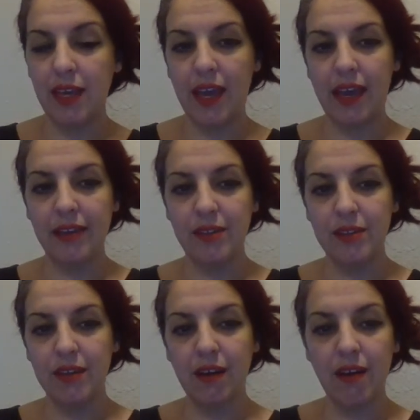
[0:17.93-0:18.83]

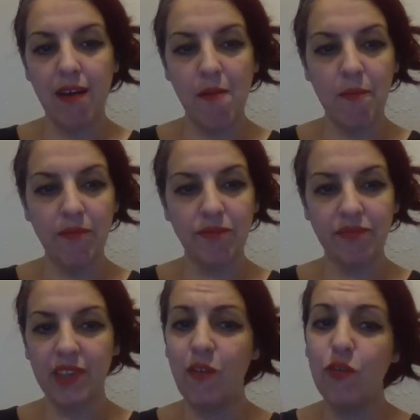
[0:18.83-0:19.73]
And
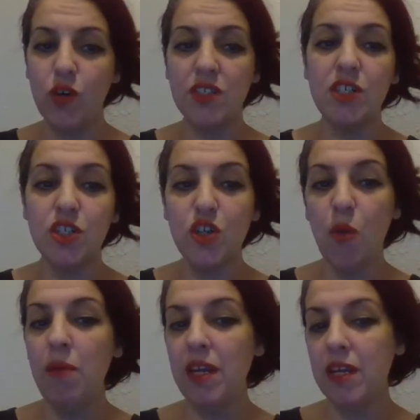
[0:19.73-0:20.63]
of course, there's
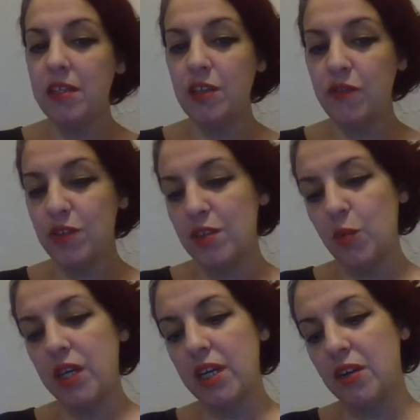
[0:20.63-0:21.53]
so many interviews that
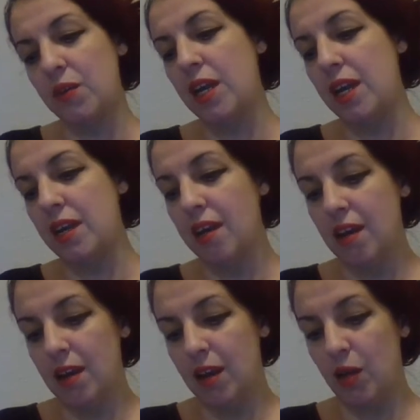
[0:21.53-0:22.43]
we can read
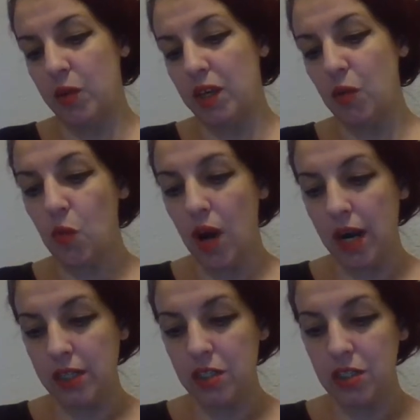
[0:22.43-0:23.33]
and we can
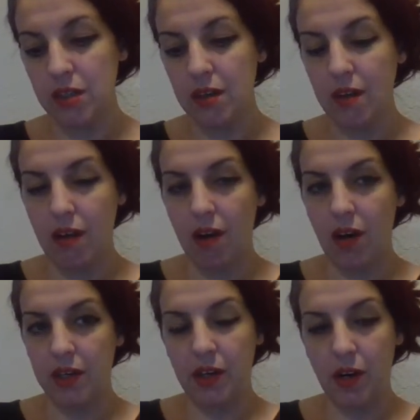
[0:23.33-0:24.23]
watch
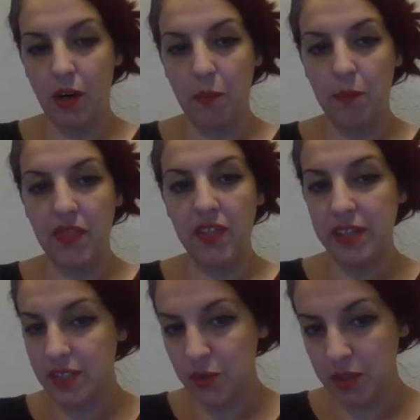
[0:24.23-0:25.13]
on her, but
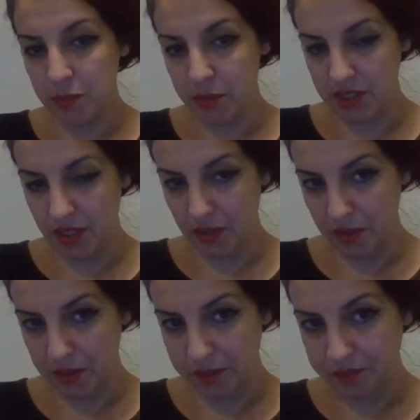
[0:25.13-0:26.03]
this one in
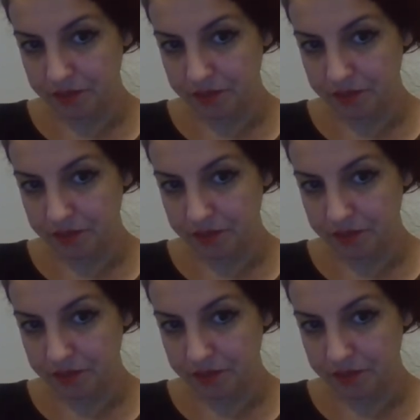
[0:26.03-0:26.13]
particular